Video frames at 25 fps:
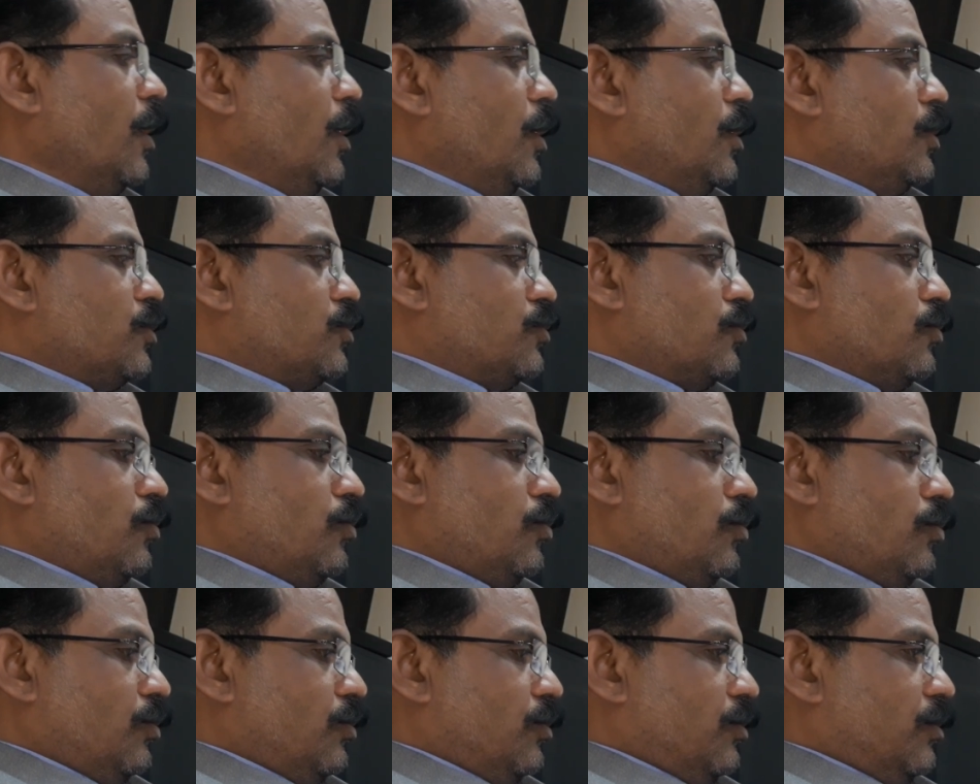
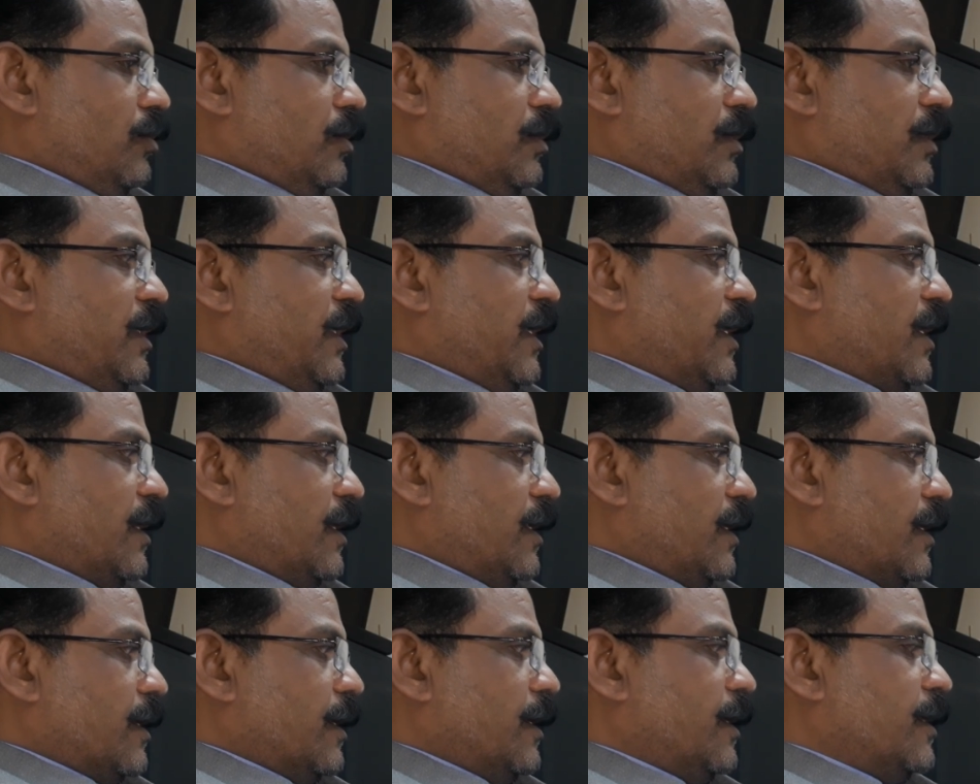So dear
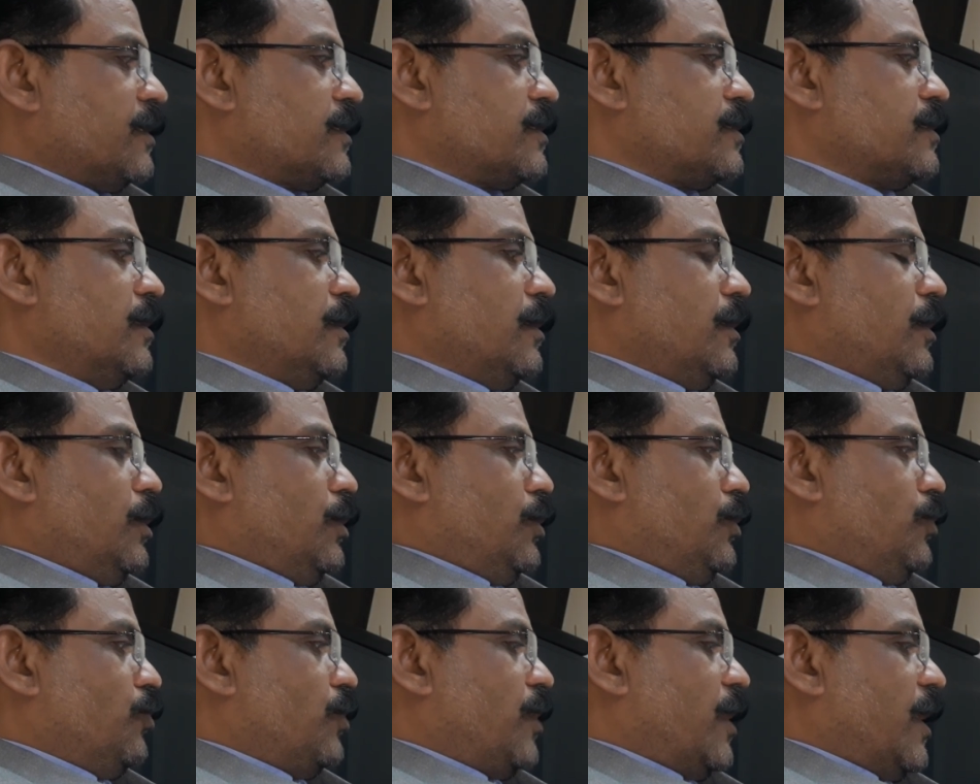learners,
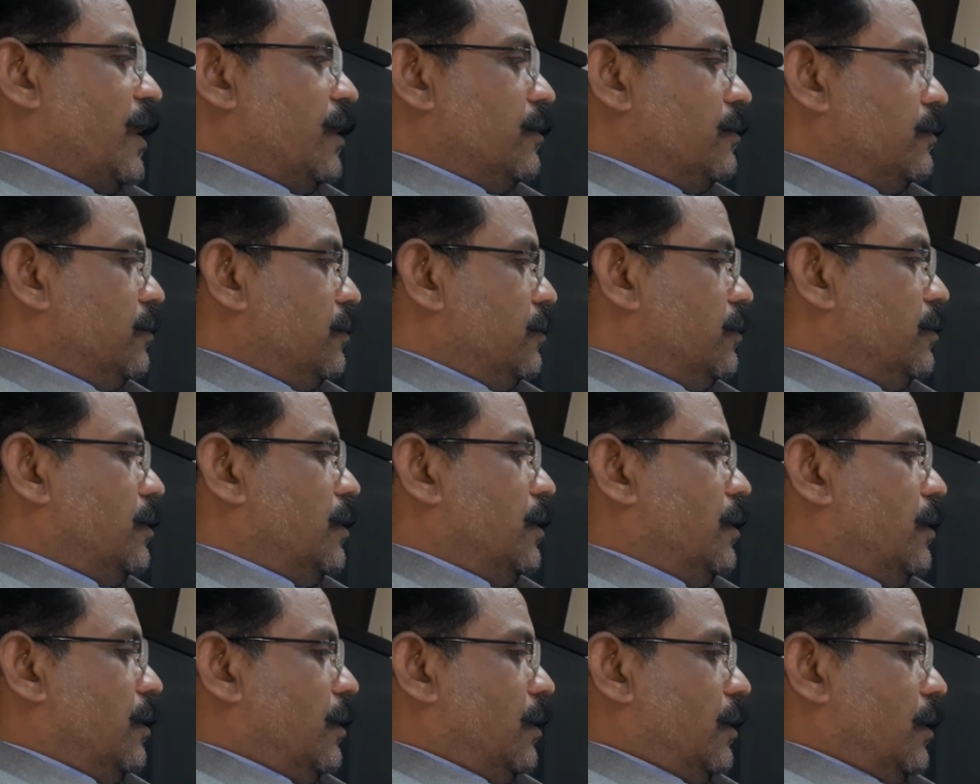you can
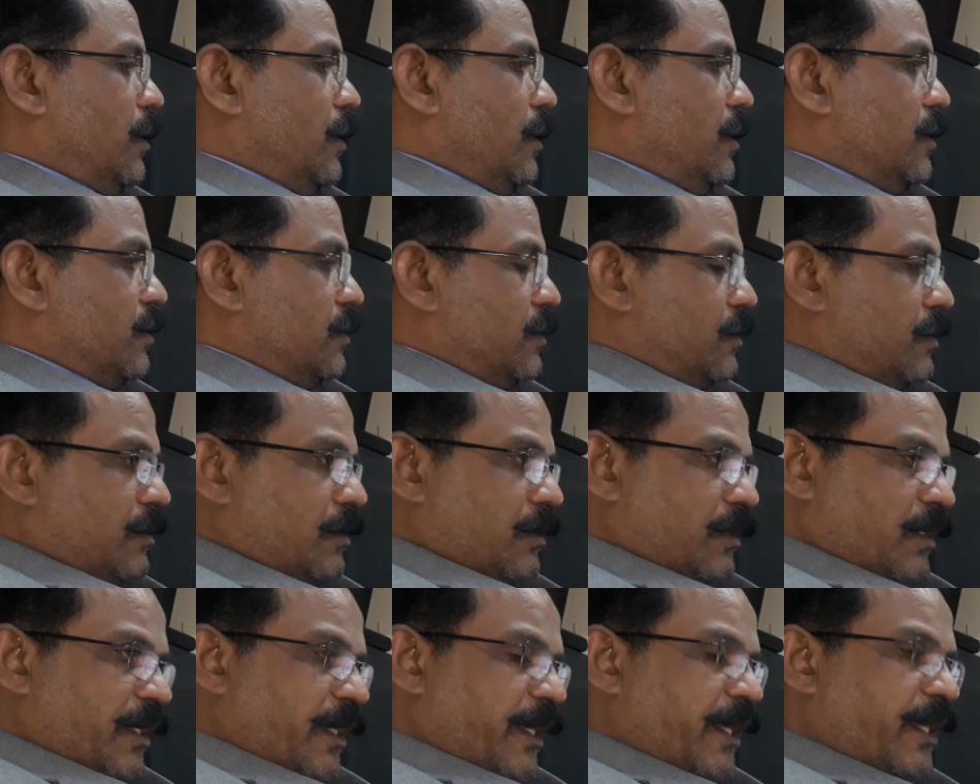
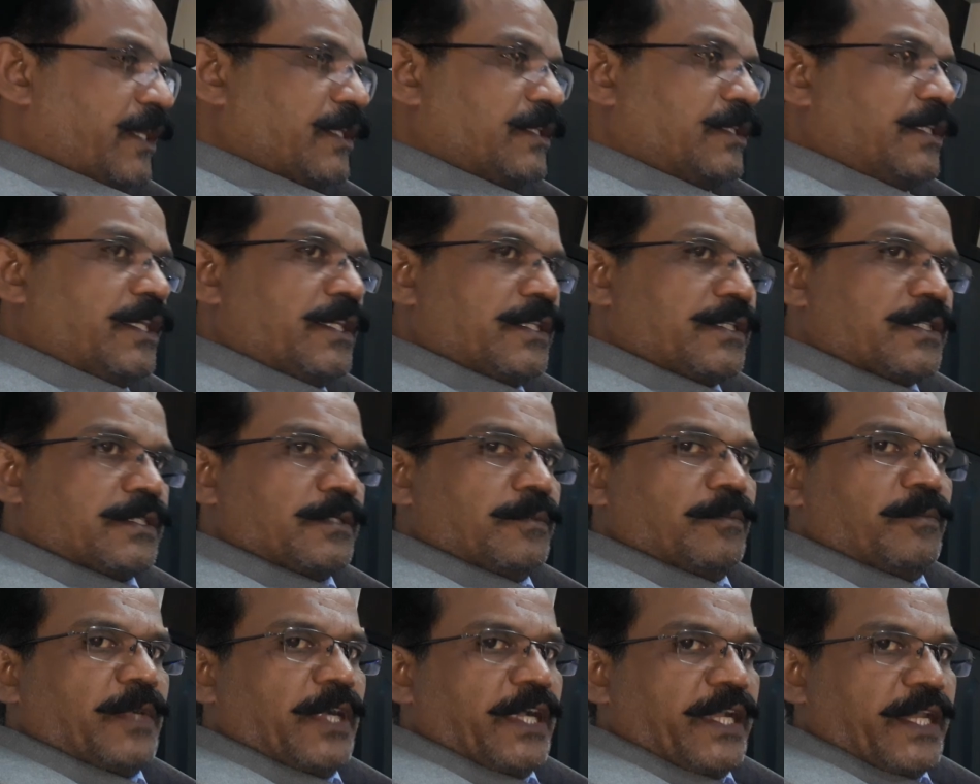read this
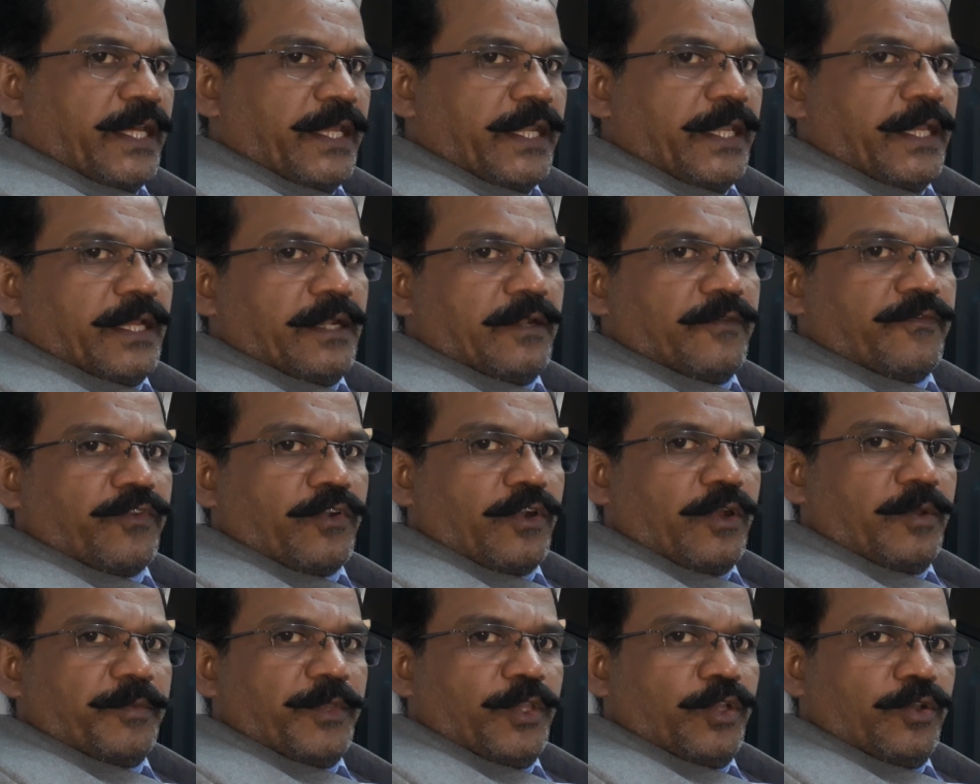material
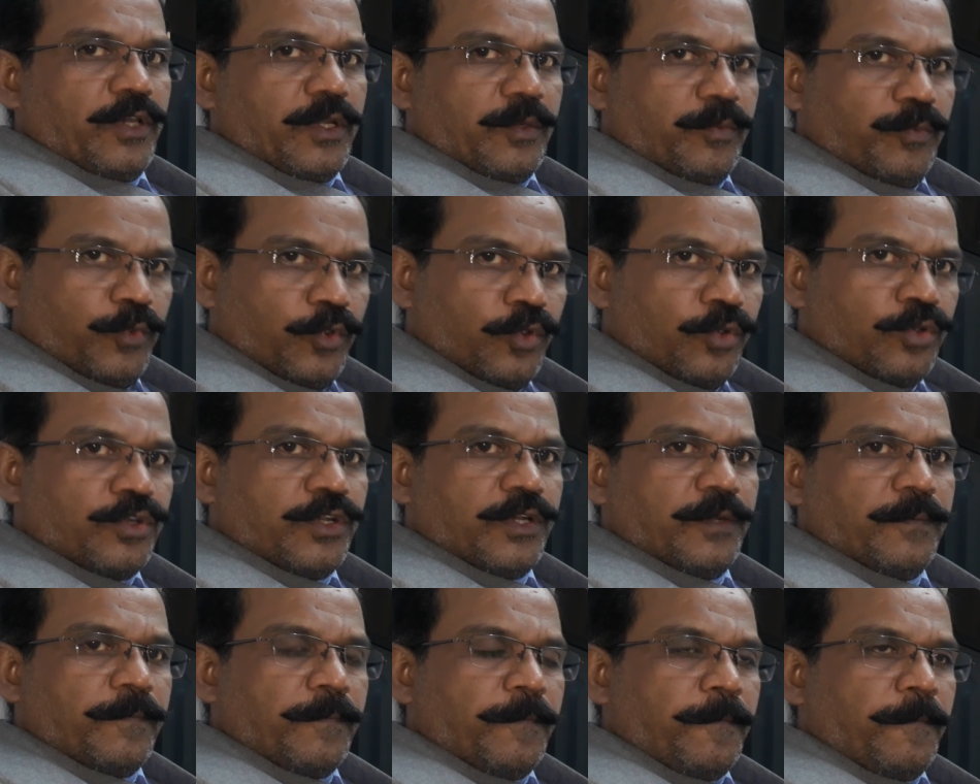from your book.